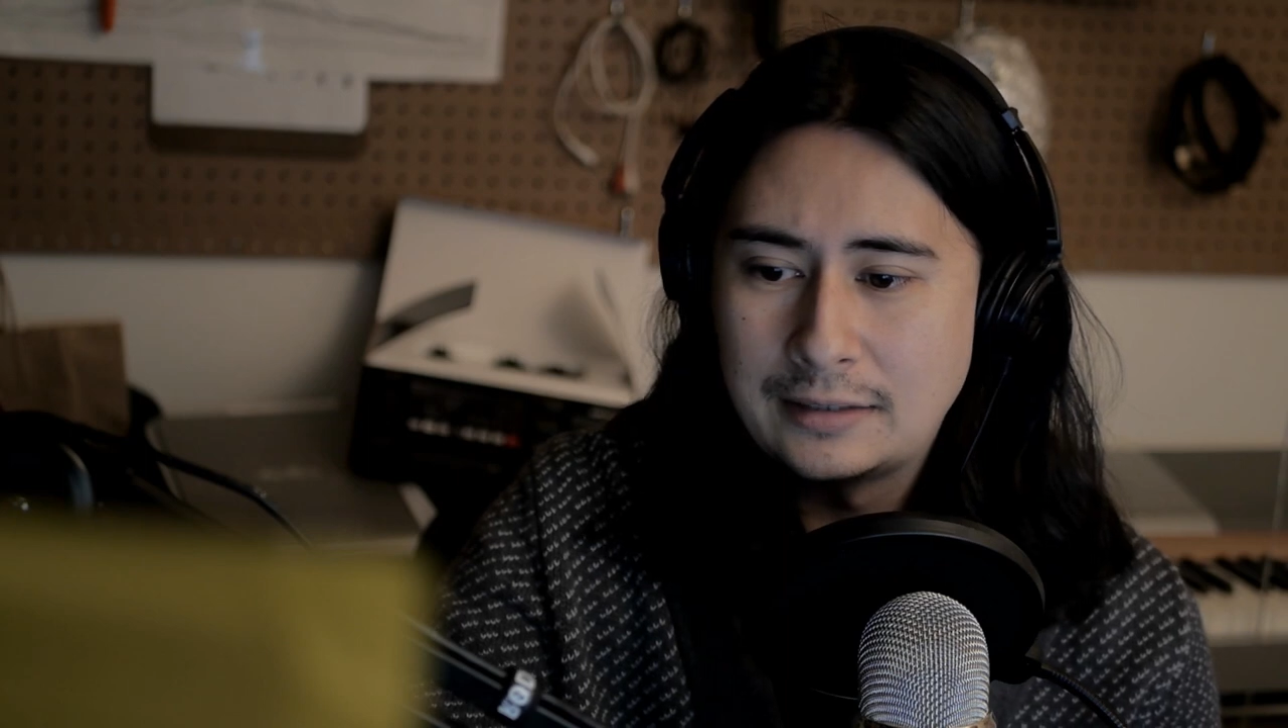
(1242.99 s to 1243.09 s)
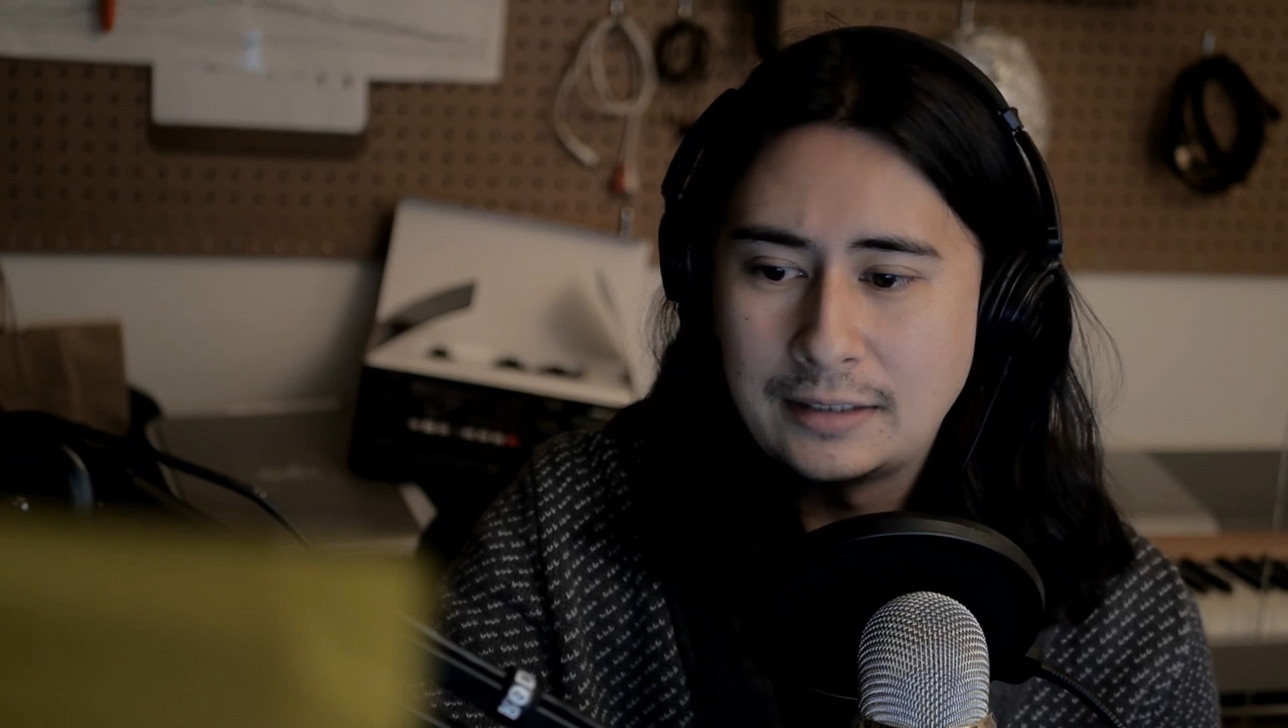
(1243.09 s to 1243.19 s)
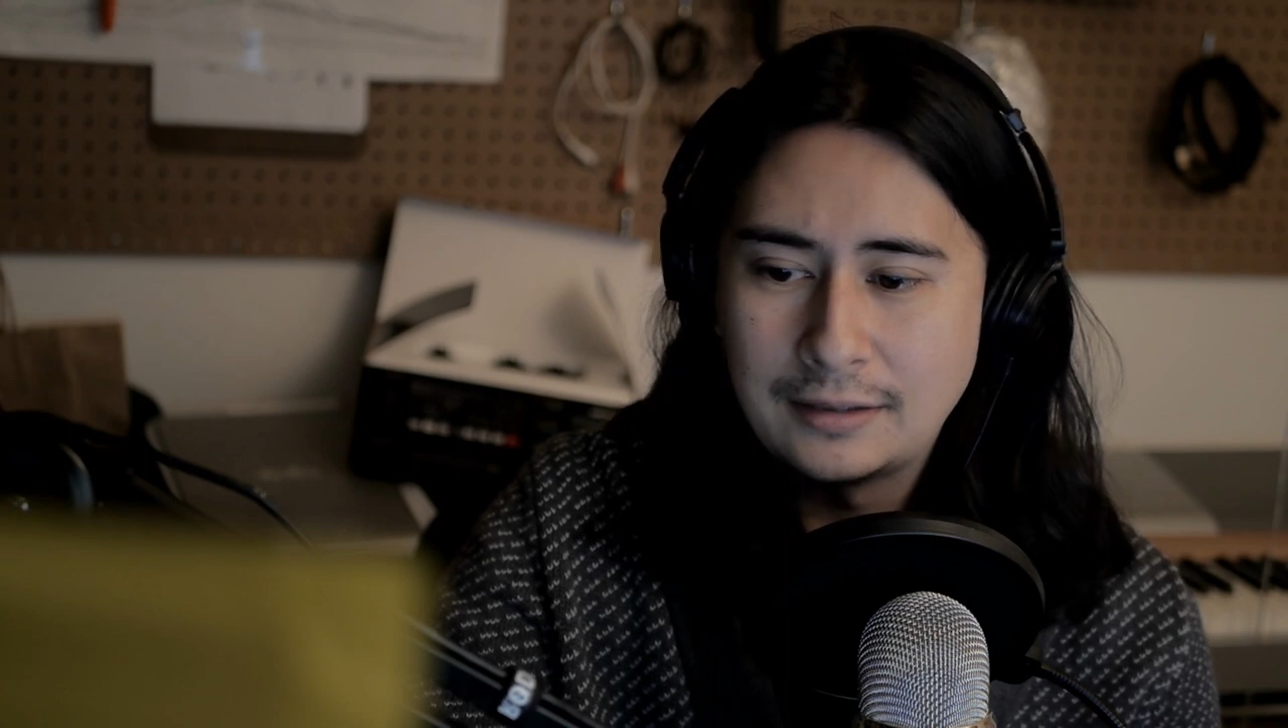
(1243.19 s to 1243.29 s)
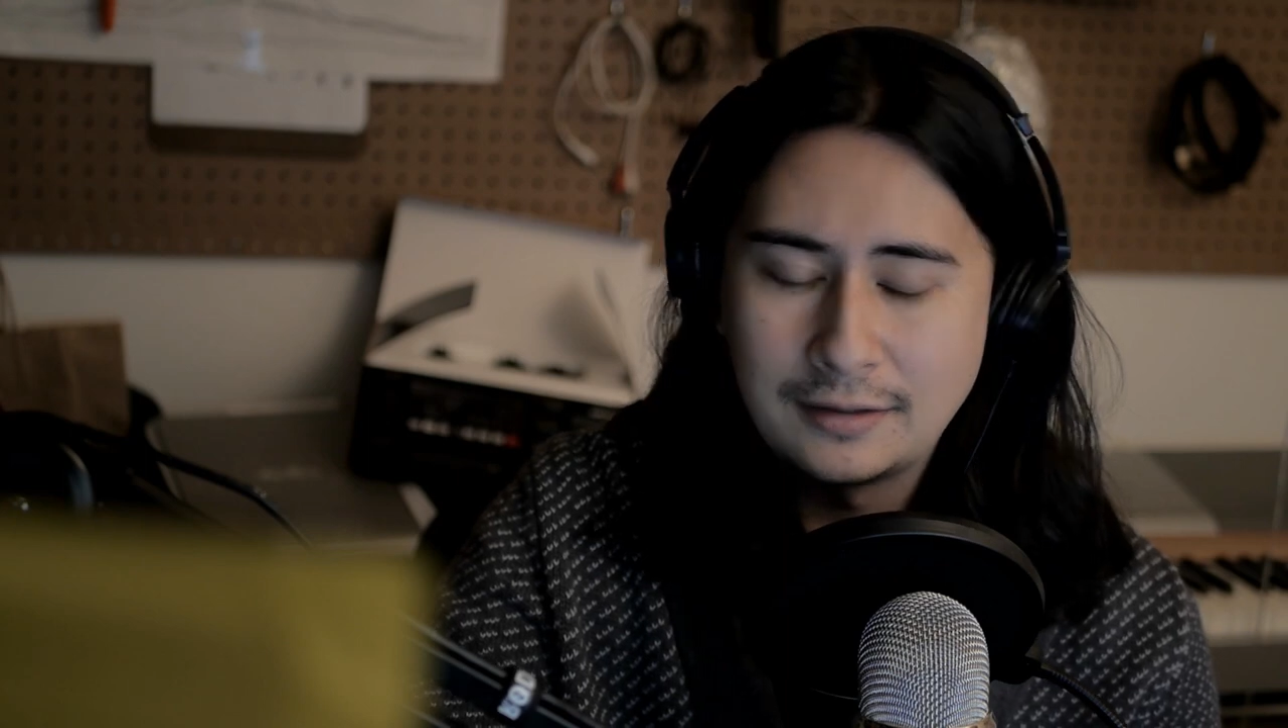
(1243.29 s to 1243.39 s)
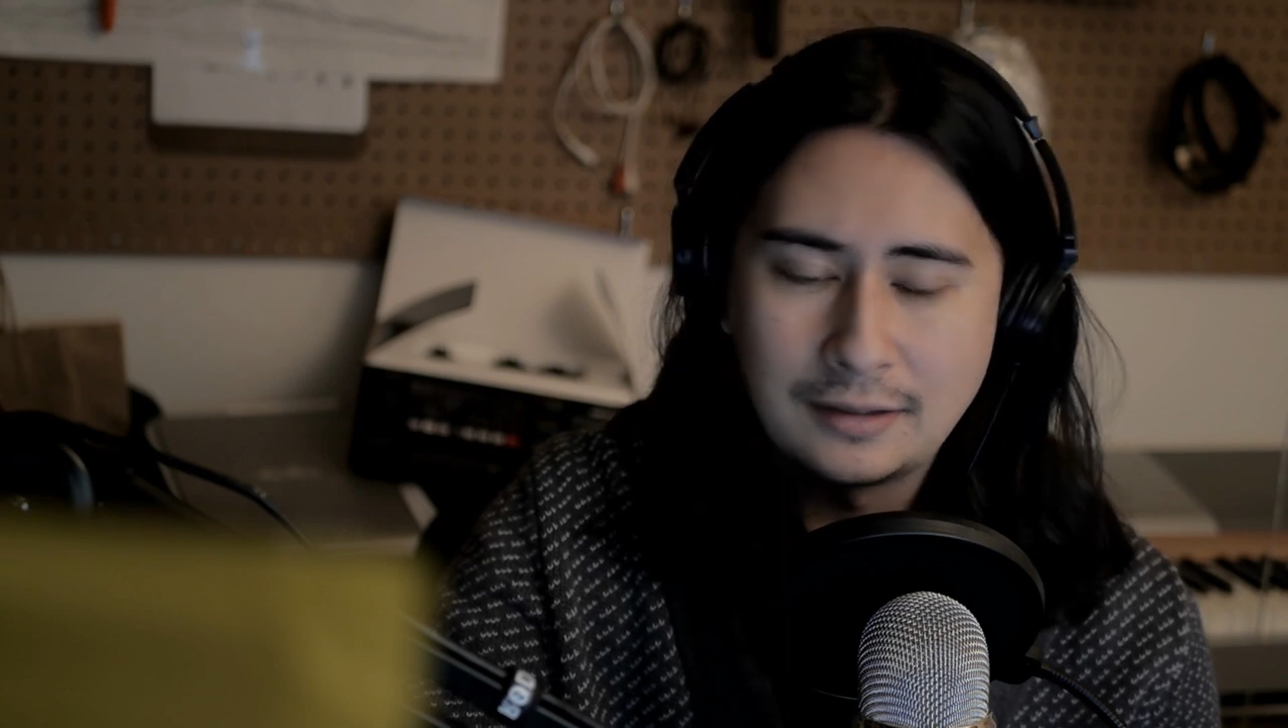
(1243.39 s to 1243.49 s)

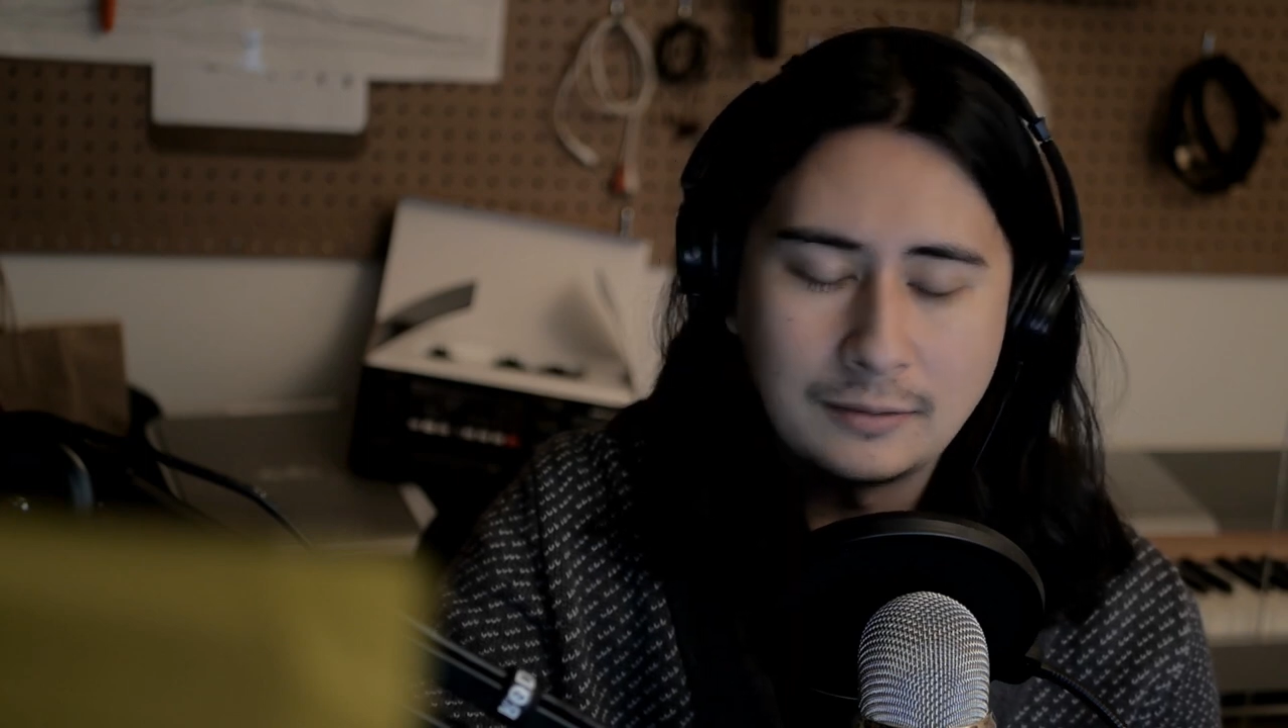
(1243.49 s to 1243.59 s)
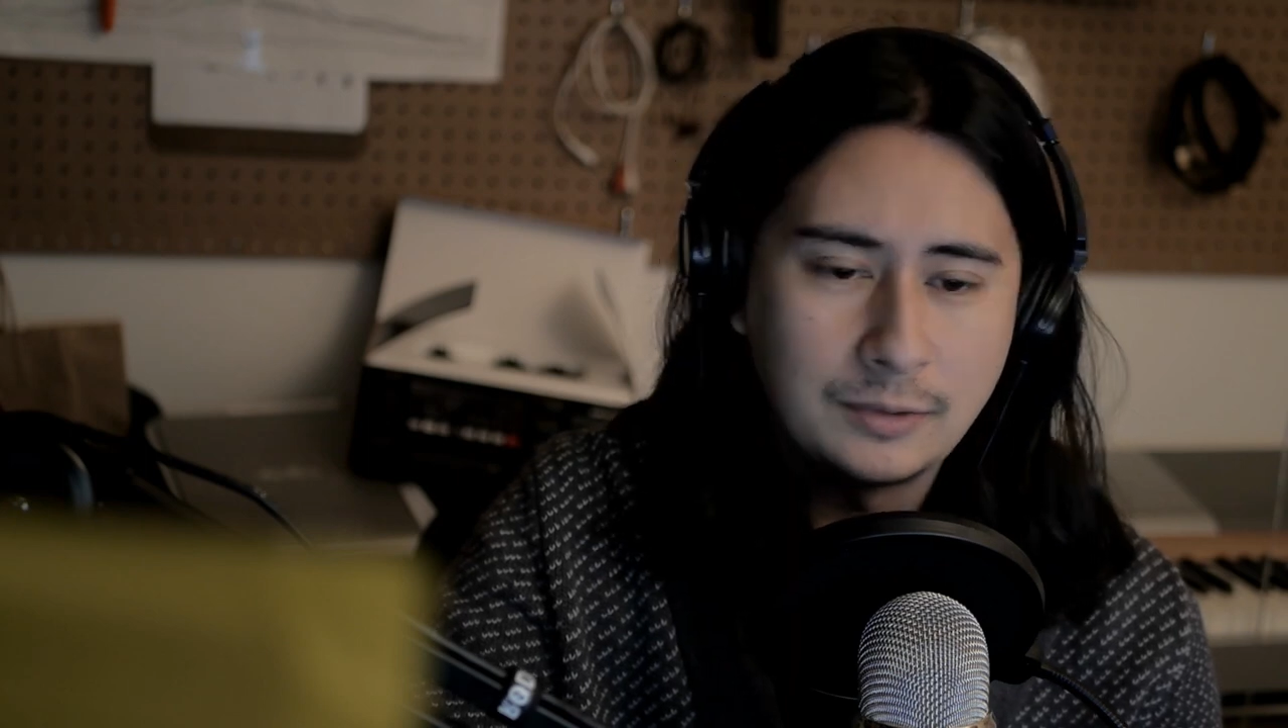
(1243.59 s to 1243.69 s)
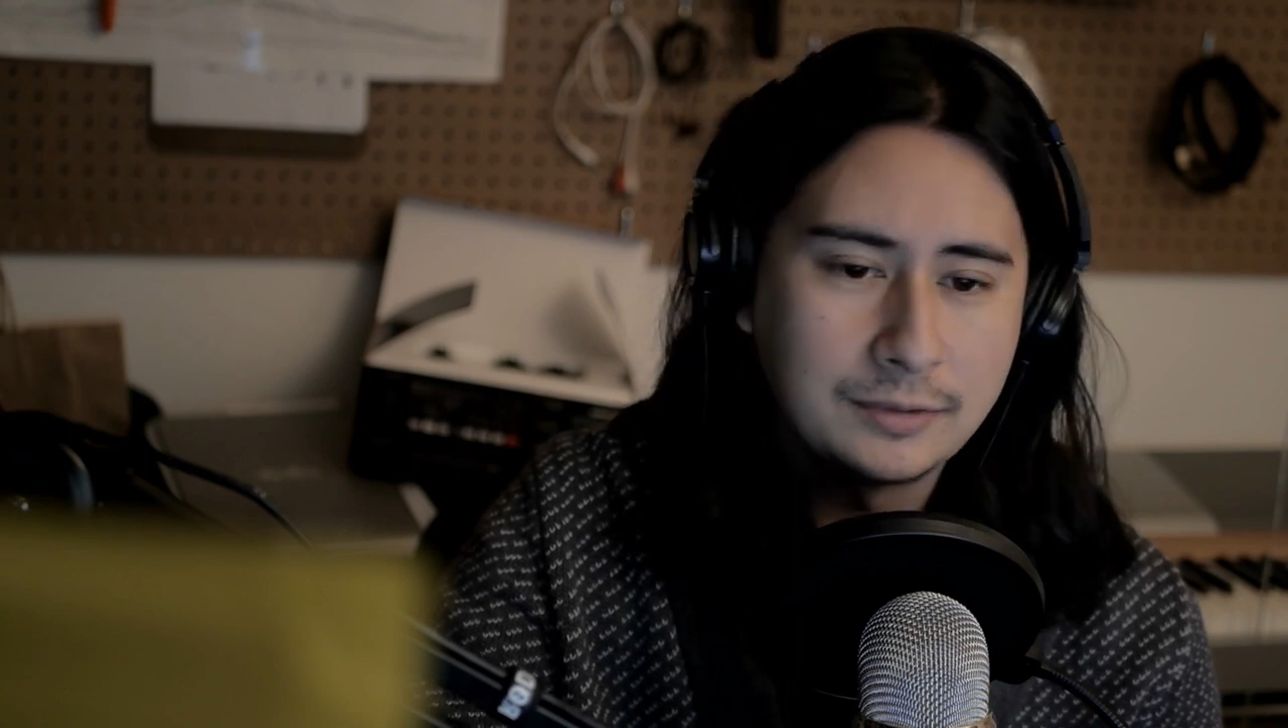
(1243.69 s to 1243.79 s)
the other thing we